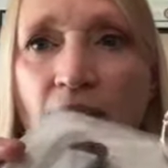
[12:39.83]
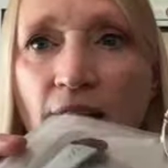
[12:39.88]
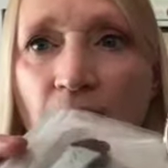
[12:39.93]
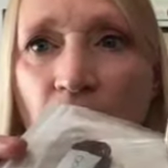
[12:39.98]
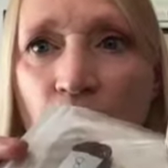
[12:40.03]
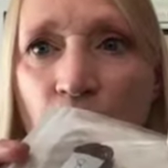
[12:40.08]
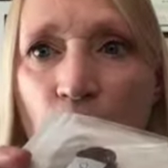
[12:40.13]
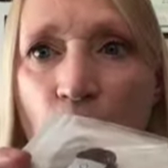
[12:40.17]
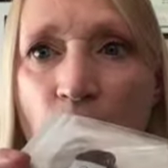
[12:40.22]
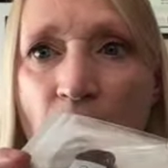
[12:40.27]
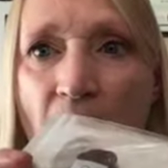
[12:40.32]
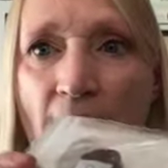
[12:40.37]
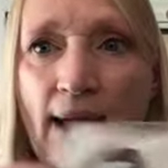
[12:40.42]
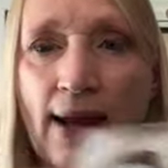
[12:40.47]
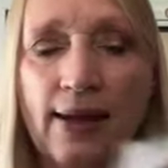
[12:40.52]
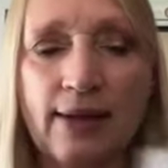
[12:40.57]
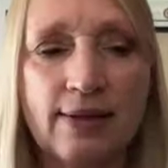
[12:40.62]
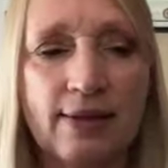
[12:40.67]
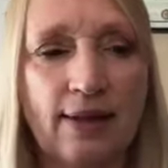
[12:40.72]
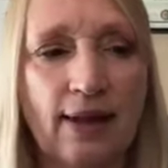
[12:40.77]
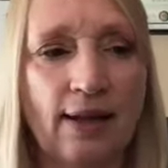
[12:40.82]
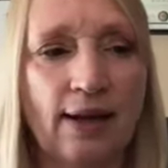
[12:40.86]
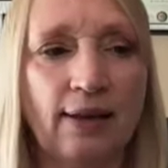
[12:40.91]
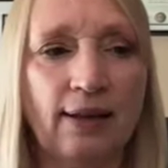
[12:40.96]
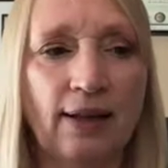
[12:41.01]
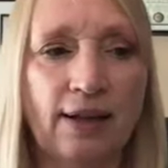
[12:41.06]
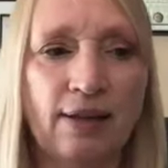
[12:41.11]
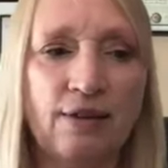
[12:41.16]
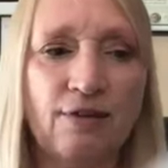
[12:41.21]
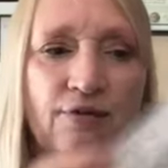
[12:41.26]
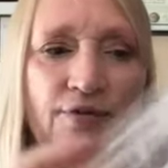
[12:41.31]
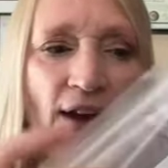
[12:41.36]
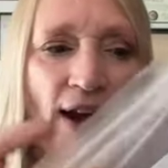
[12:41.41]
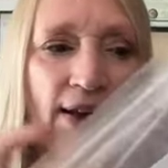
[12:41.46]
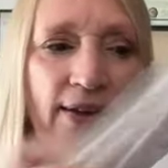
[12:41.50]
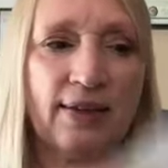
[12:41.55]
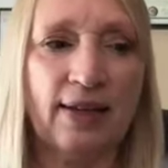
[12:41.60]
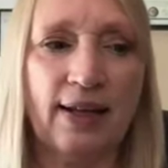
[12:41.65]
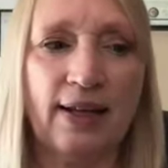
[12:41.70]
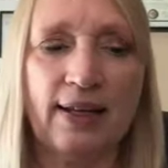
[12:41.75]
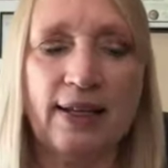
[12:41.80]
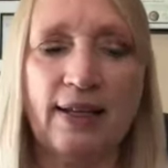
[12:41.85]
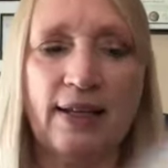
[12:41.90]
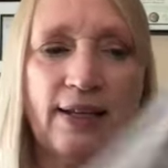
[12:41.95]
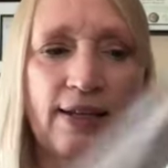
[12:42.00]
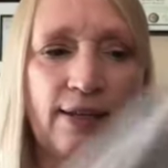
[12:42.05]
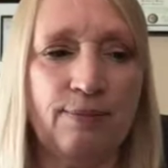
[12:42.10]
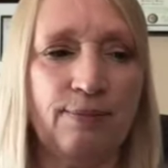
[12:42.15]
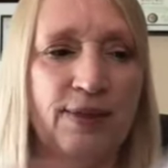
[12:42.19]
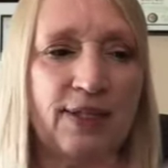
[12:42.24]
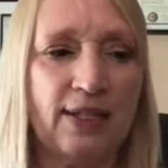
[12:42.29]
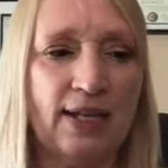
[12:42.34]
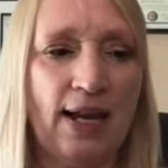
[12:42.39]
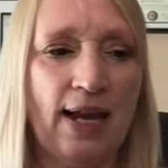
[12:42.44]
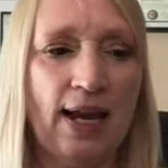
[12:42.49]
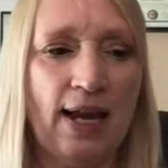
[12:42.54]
in their bags, and I like the fact that it keeps